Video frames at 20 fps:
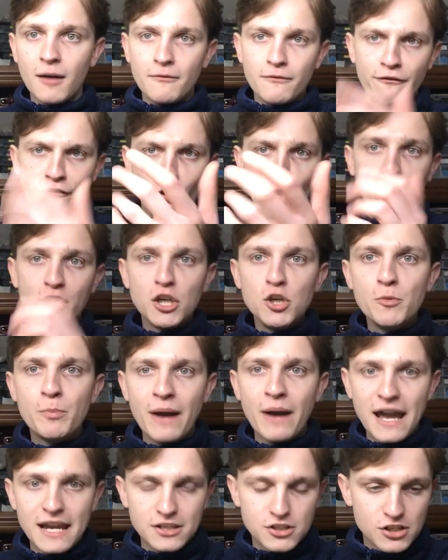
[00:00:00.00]
For You
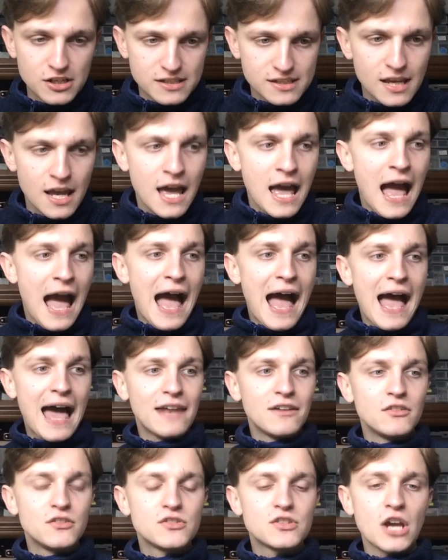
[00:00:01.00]
pages.
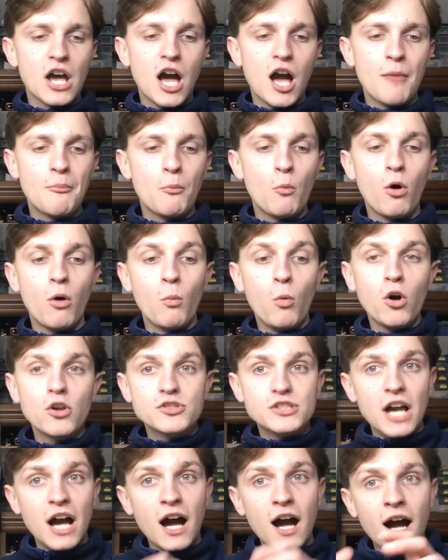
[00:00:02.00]
And what
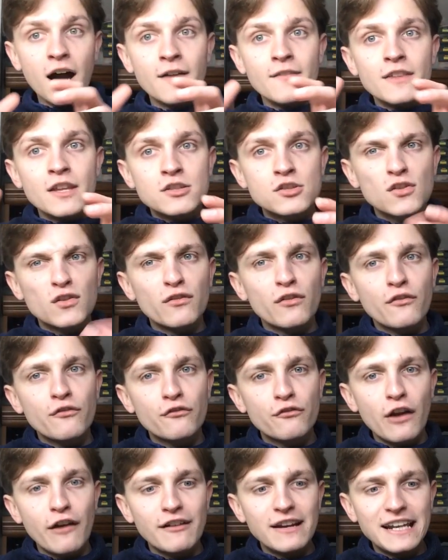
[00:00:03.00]
was our sort of
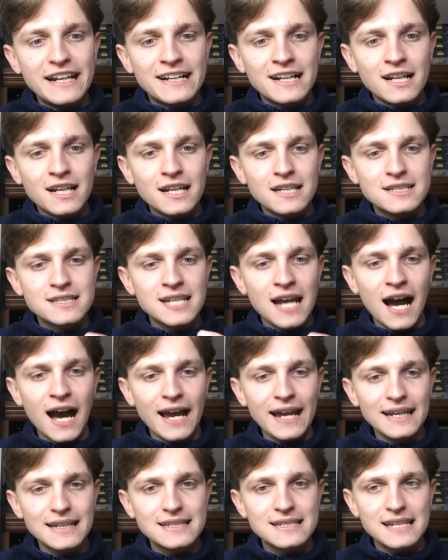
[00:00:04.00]
very little
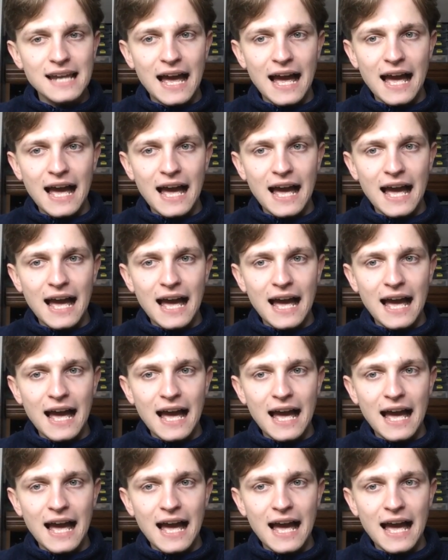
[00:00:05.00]
tight